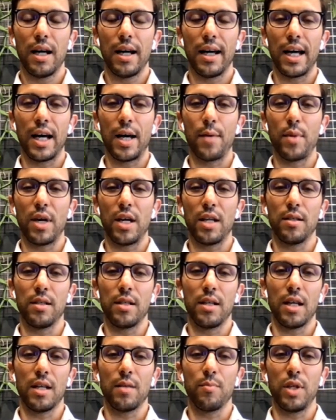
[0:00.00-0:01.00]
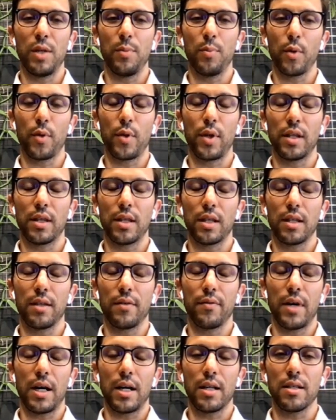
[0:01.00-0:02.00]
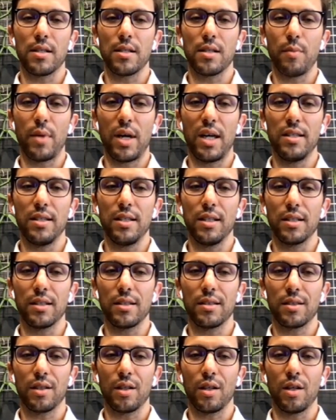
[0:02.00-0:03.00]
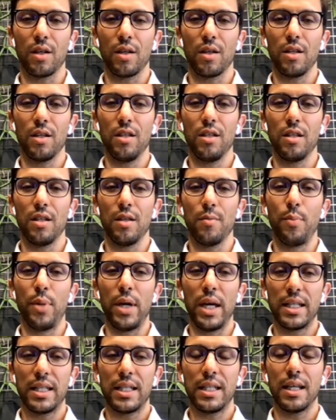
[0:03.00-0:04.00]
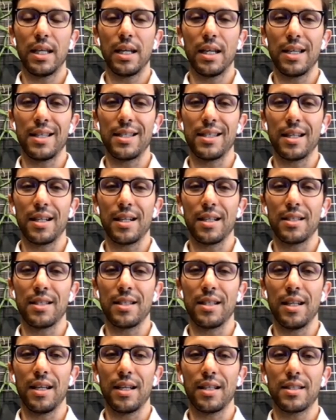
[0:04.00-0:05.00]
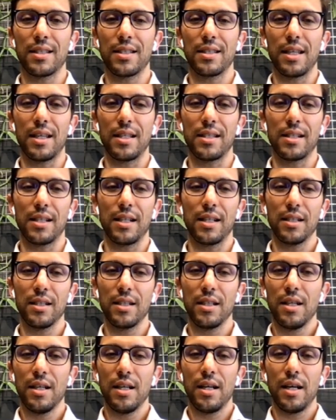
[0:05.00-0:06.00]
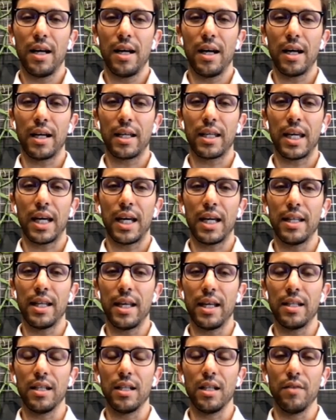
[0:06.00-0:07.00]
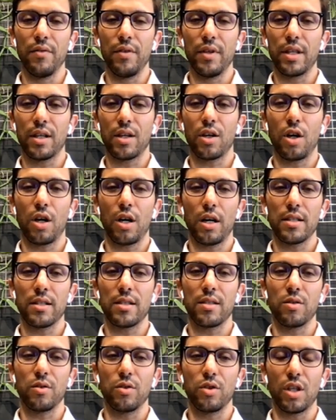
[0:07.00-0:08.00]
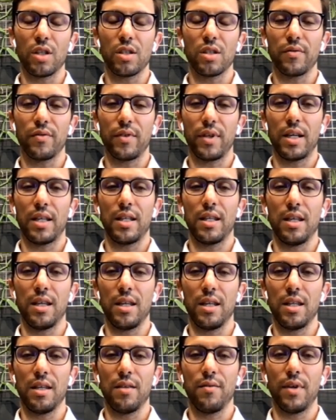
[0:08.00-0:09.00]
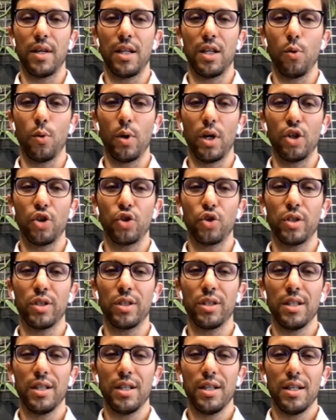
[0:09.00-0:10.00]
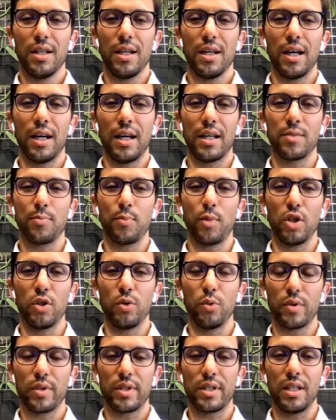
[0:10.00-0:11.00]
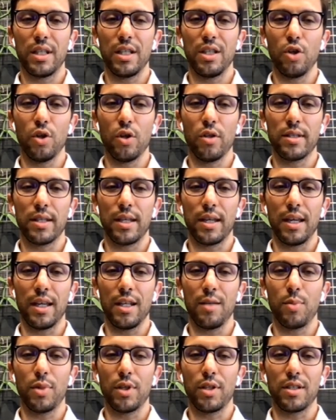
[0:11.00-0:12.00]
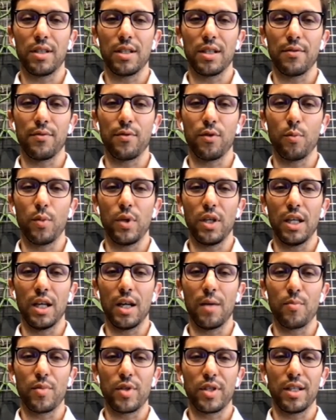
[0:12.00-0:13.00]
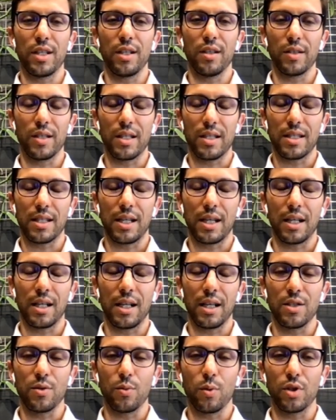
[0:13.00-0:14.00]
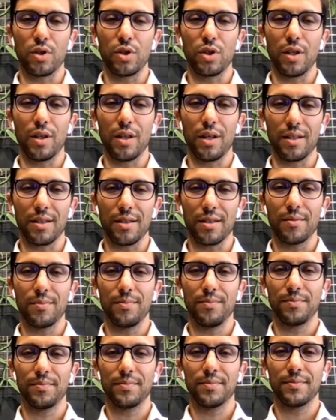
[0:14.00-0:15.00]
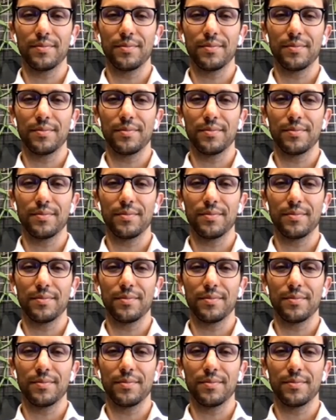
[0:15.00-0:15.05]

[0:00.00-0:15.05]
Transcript: Um, and, and people think that the founder's amazing. So the bet here is that it's the next Tesla. Uh, can they deliver the cars to justify their, their valuation? I suppose we'll see in years ahead. But uh, for me, I'm sitting on the sidelines watching. Thanks.